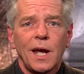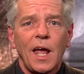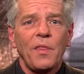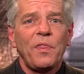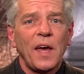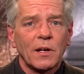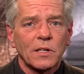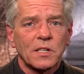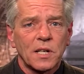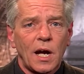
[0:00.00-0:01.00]
and their
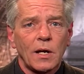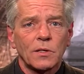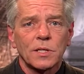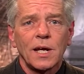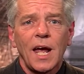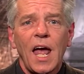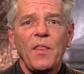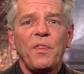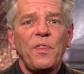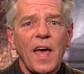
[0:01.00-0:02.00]
desires
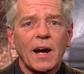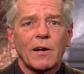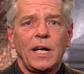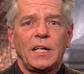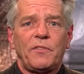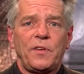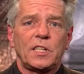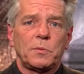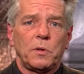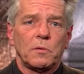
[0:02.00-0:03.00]
and their
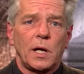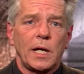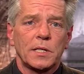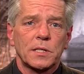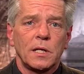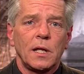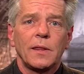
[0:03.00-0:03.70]
indefeasible rights